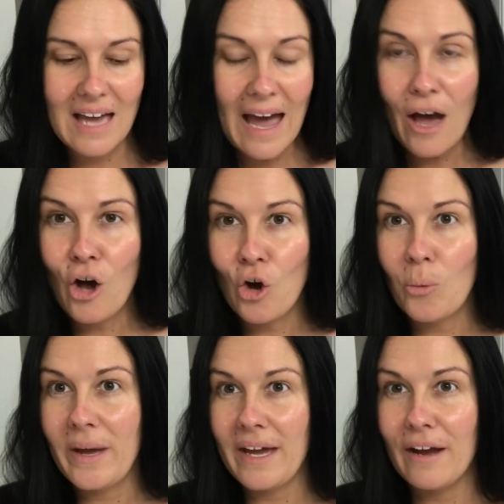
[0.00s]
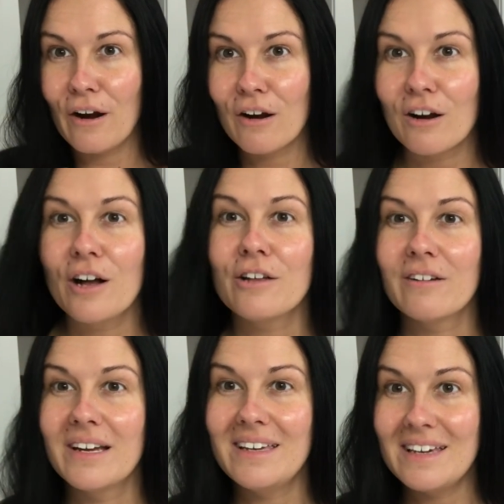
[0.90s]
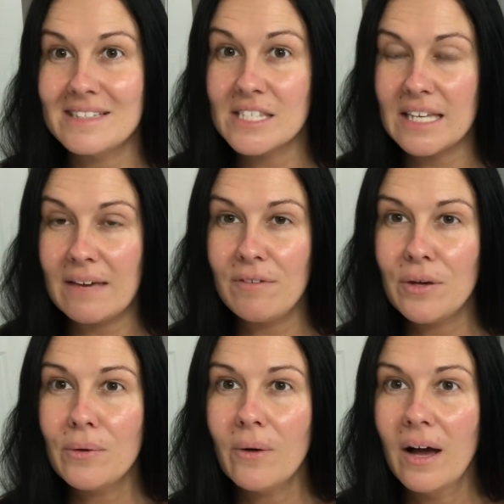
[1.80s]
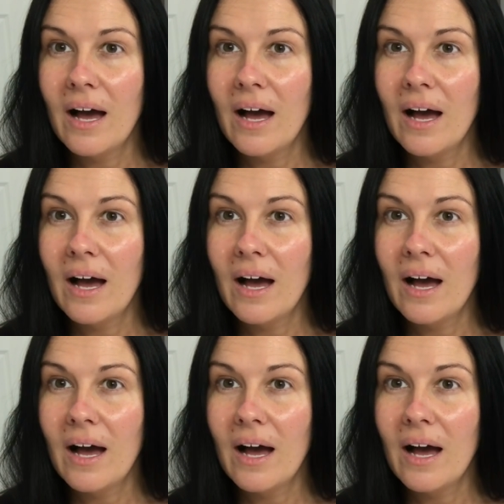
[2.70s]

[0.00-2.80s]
at-home hair coloring kits give you.